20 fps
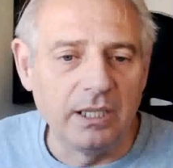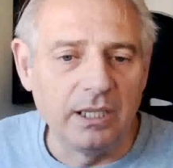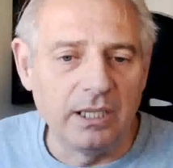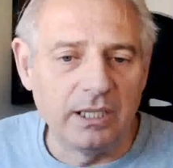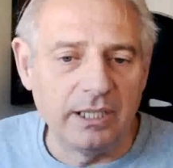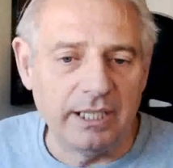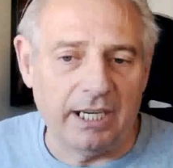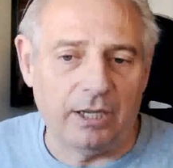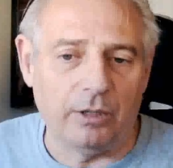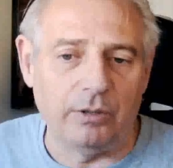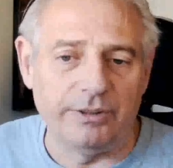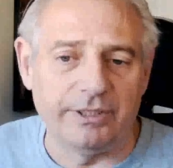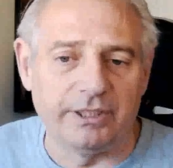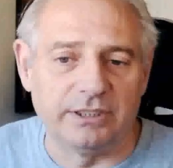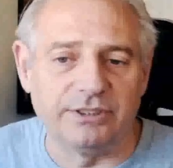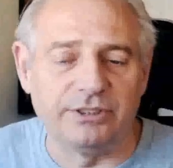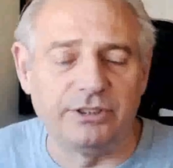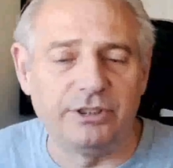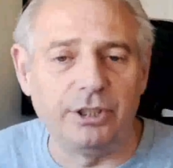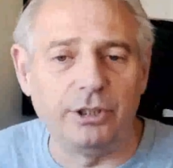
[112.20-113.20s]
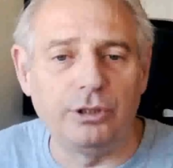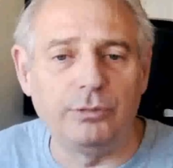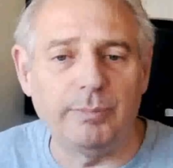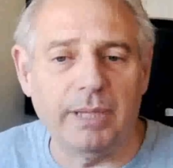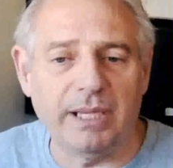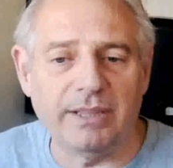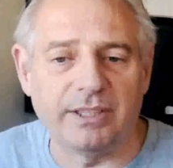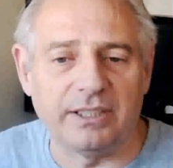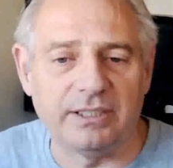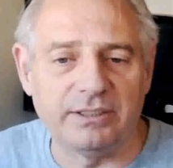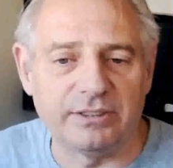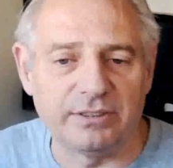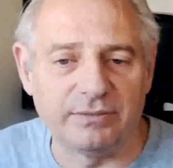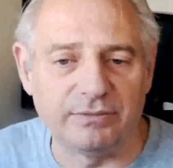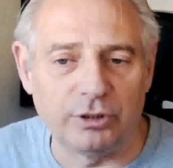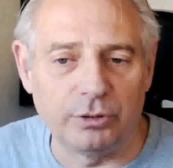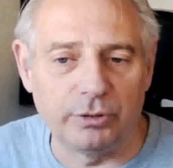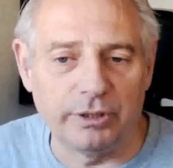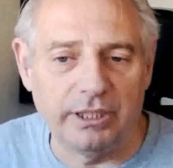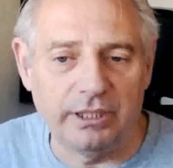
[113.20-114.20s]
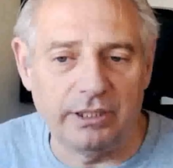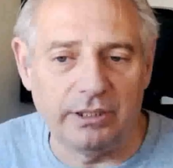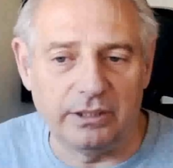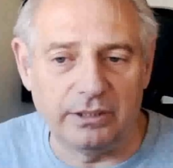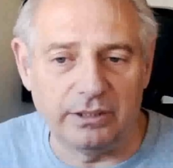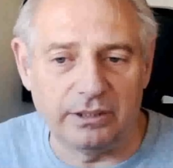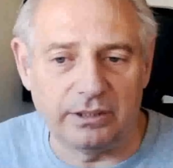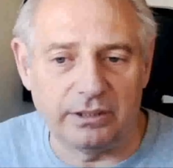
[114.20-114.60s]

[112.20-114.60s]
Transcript: Now, there's two methods of doing